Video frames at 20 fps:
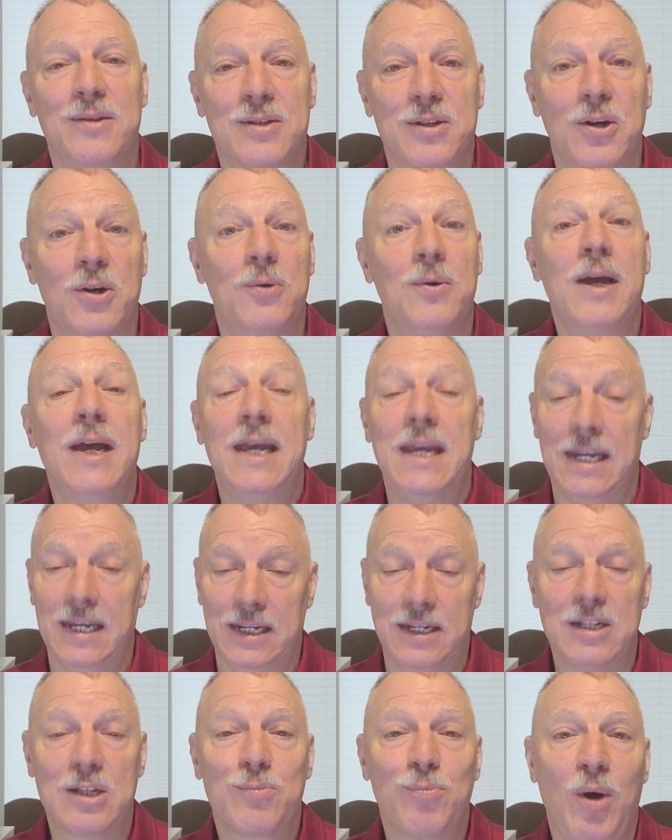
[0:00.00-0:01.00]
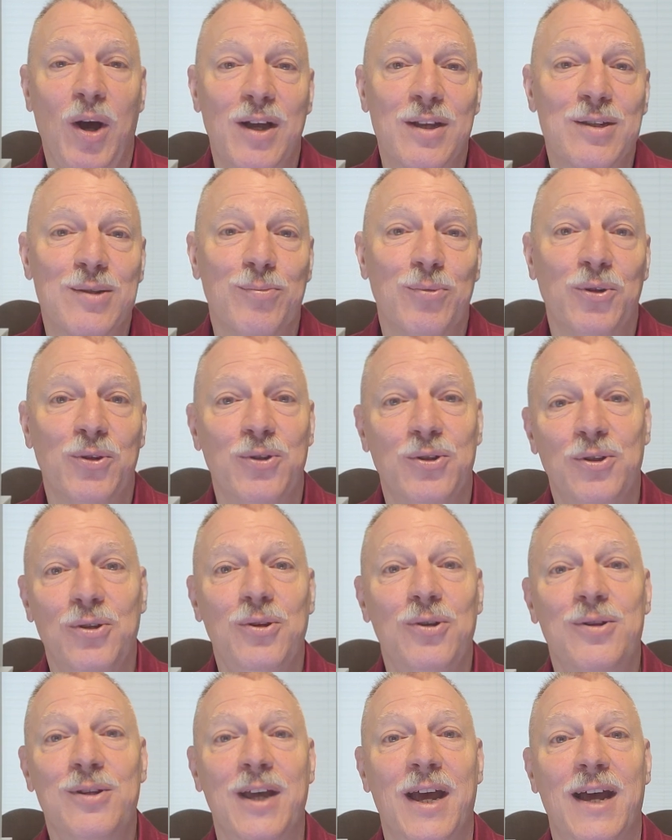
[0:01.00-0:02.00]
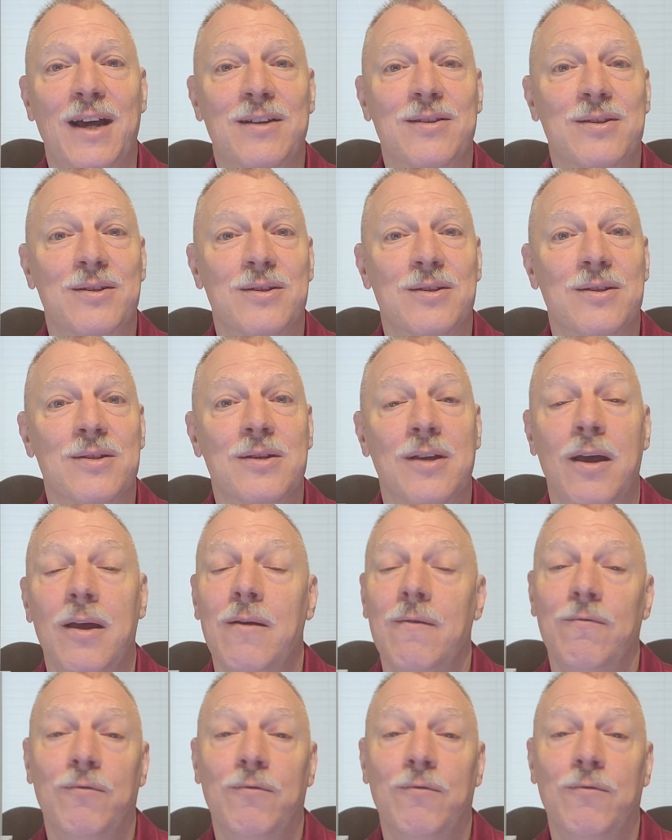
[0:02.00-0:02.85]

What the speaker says: So it is possible to do your taxes